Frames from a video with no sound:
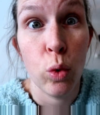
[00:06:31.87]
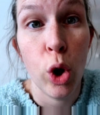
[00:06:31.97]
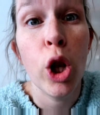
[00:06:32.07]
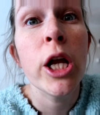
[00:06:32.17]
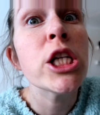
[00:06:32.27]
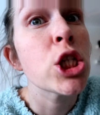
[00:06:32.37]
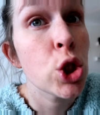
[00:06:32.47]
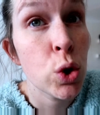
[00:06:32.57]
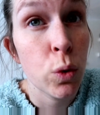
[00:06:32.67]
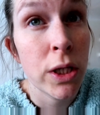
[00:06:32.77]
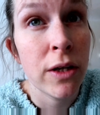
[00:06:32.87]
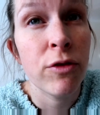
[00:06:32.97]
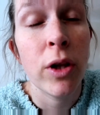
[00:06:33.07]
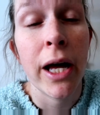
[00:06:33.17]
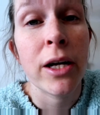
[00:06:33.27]
Listen to it
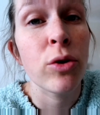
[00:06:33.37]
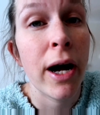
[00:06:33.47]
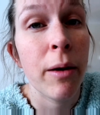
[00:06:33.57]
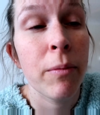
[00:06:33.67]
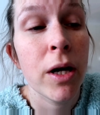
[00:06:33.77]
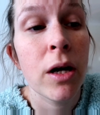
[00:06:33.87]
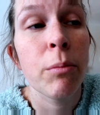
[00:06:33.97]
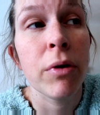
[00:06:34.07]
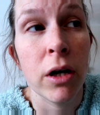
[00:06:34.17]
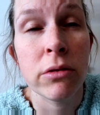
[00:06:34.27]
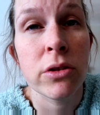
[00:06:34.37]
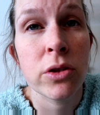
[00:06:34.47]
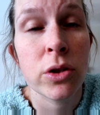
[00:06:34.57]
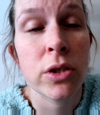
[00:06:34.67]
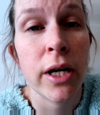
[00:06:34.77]
if you like crime
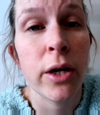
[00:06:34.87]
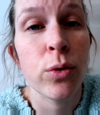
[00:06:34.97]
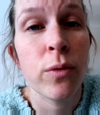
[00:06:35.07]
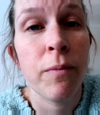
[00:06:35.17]
pods, because I do.